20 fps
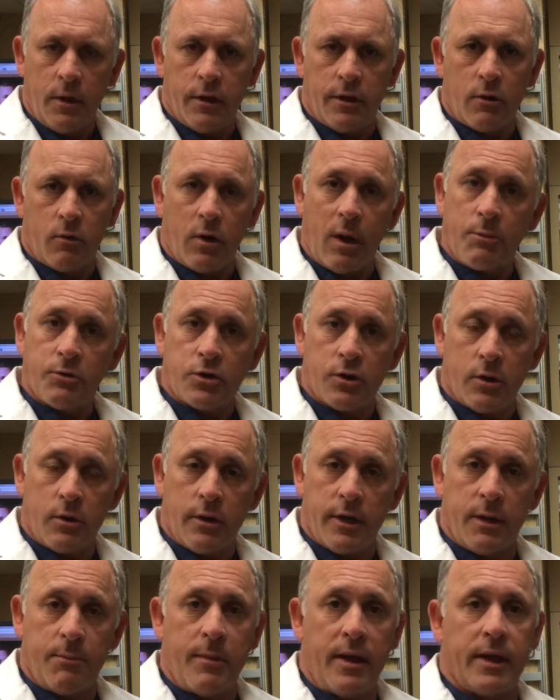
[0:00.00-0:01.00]
The
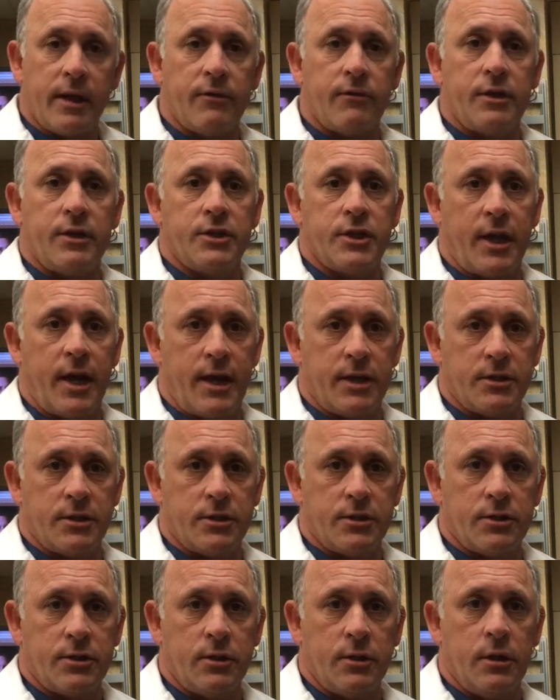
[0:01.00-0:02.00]
rupture, in many of these
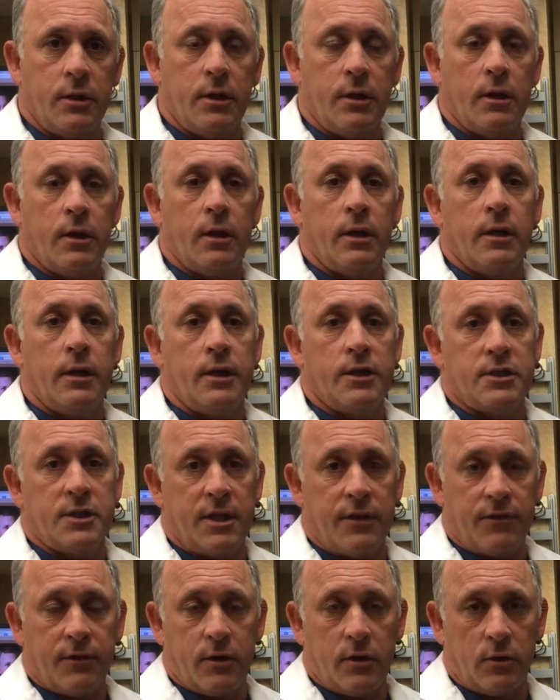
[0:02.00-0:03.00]
cases, is
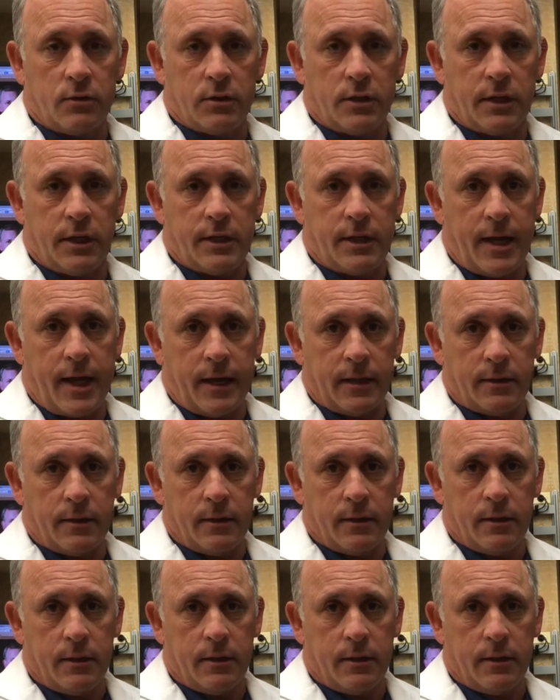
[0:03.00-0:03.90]
difficult to detect.